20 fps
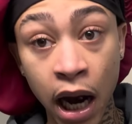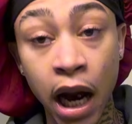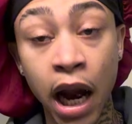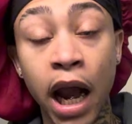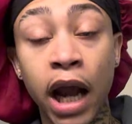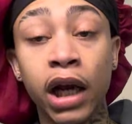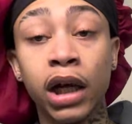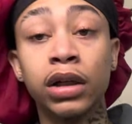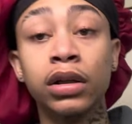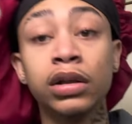
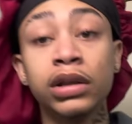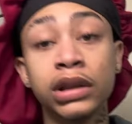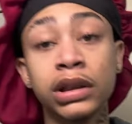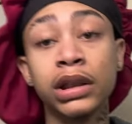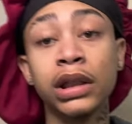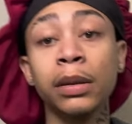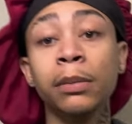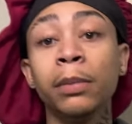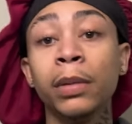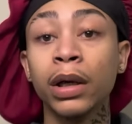And he looks in
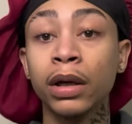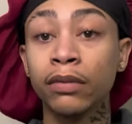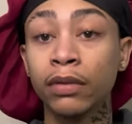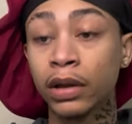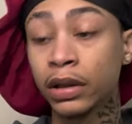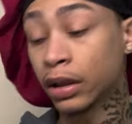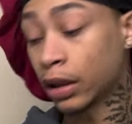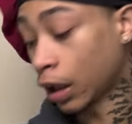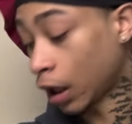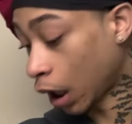the mirror,
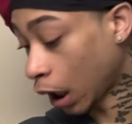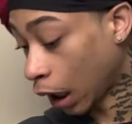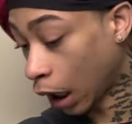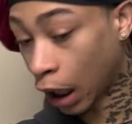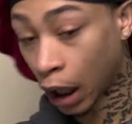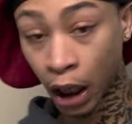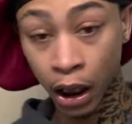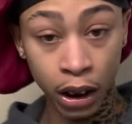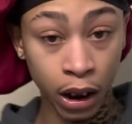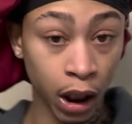da da
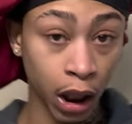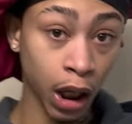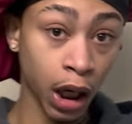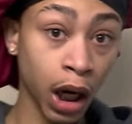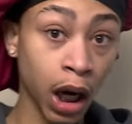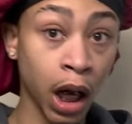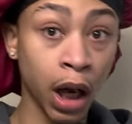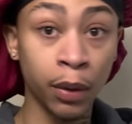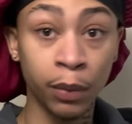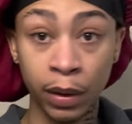da da
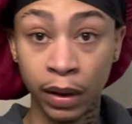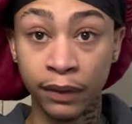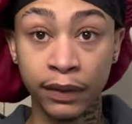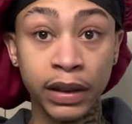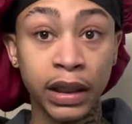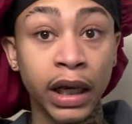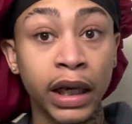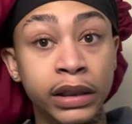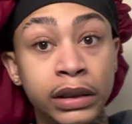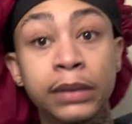da, whatever the
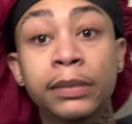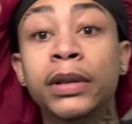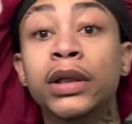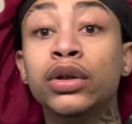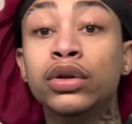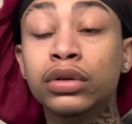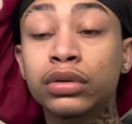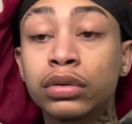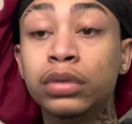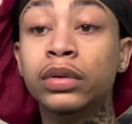case to be
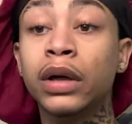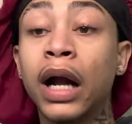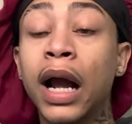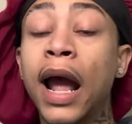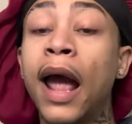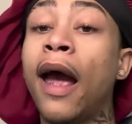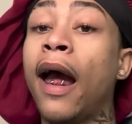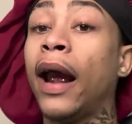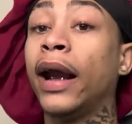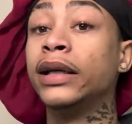cool.
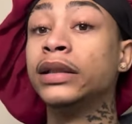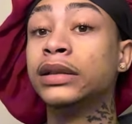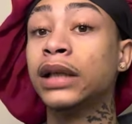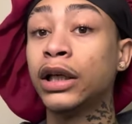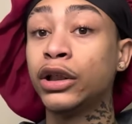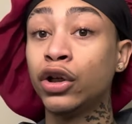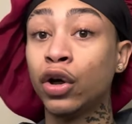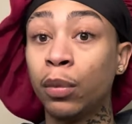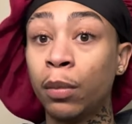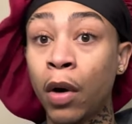And he's like,
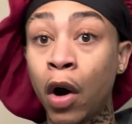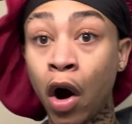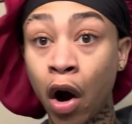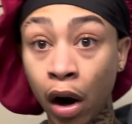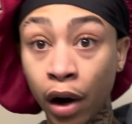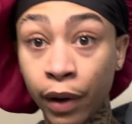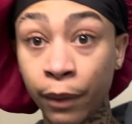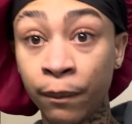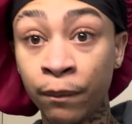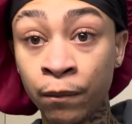yo, my
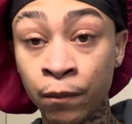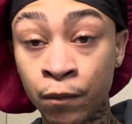heart.